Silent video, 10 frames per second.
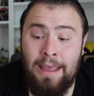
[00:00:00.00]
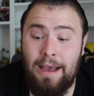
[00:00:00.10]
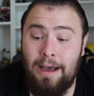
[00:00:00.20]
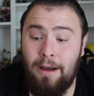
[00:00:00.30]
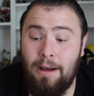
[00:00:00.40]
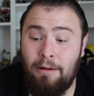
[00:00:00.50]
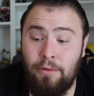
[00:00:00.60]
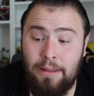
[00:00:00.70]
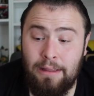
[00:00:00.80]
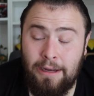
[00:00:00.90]
Uh, I
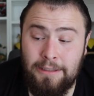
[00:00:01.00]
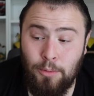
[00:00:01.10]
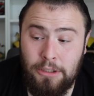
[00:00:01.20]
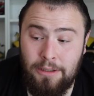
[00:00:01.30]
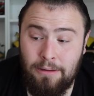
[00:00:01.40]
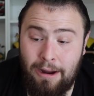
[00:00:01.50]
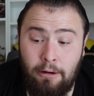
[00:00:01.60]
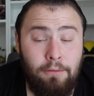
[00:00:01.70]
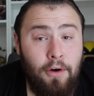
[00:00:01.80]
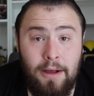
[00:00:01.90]
really liked what
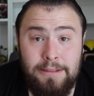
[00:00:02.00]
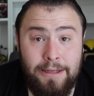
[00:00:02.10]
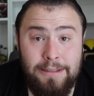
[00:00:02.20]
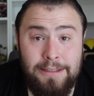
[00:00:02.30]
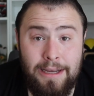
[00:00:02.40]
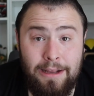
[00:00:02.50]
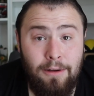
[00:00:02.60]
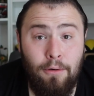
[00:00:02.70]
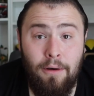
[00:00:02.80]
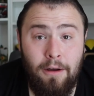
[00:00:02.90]
Erik Voss had to say it
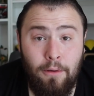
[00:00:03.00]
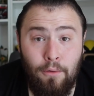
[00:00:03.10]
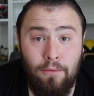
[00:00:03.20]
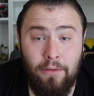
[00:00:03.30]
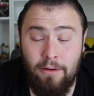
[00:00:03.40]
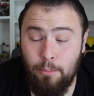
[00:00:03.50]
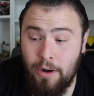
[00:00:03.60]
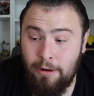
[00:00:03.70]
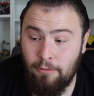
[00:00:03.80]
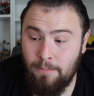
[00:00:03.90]
uh, over on the
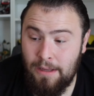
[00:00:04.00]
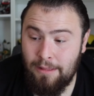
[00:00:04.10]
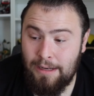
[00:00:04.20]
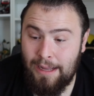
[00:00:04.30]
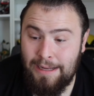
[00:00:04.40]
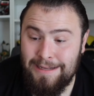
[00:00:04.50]
break room the other day.